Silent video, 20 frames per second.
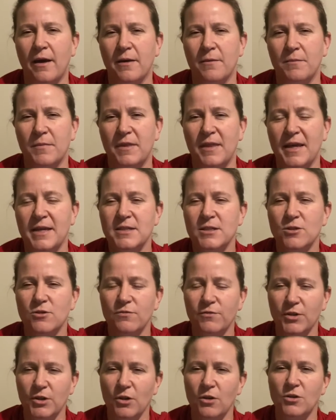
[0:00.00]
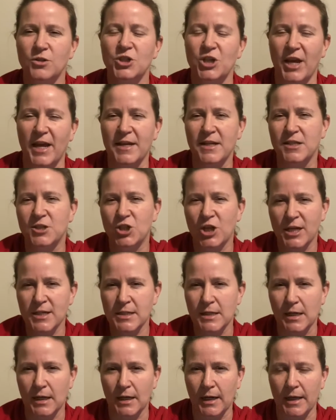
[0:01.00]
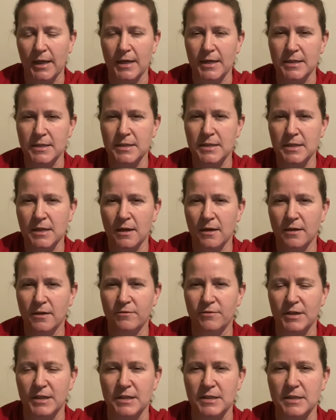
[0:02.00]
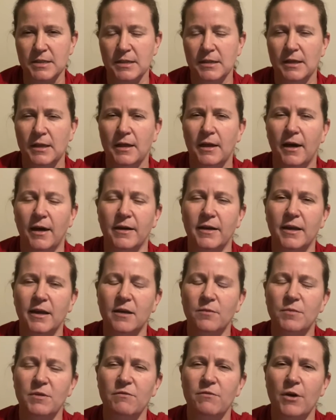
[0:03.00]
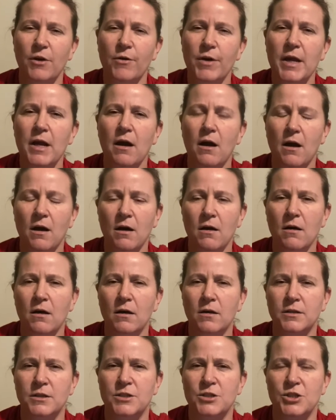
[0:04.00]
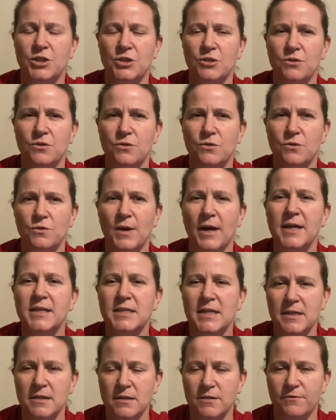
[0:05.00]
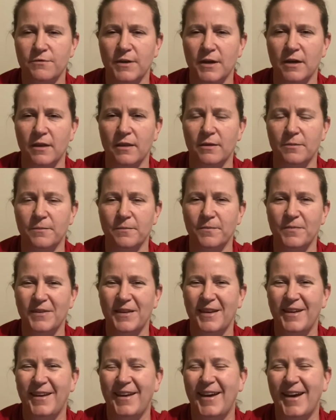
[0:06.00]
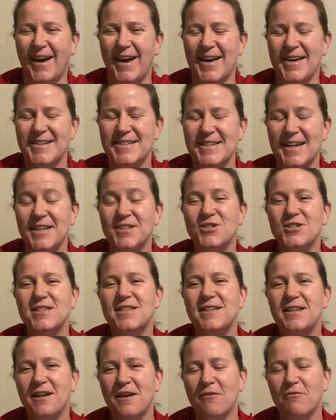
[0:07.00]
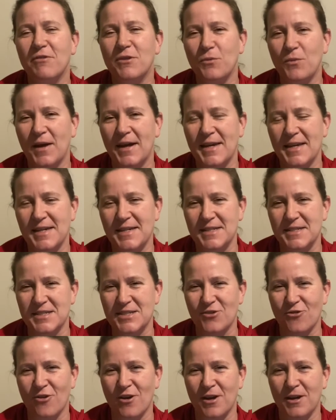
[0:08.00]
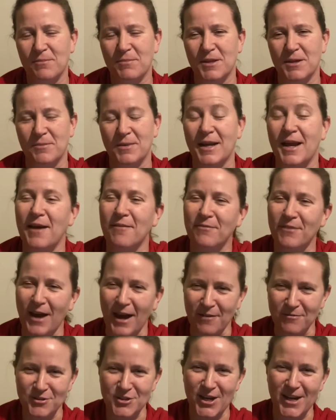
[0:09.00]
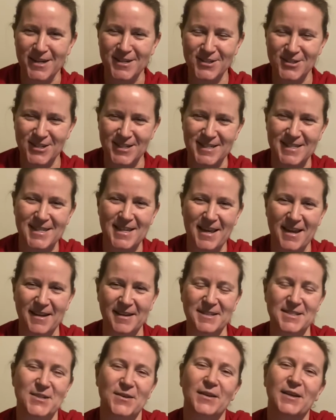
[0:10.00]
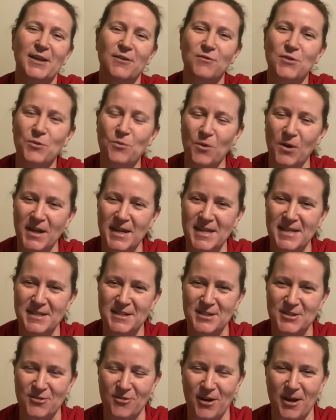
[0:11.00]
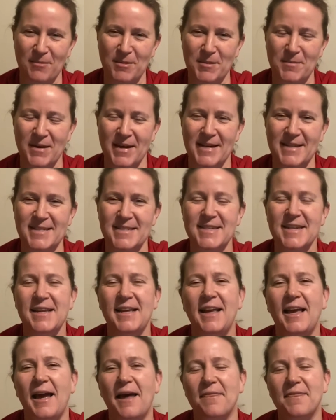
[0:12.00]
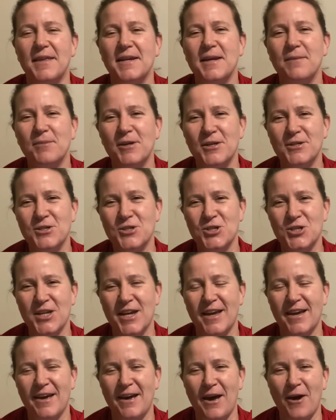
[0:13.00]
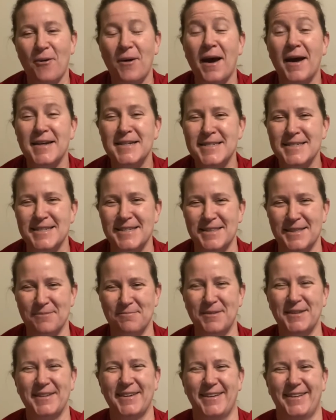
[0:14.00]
they sort of lodge energetically inside of us, and it can be very hard to identify them. And I just love the way he described them, and I've changed it slightly. So I'll give you what he described them as, and then I'm going to share how I see them.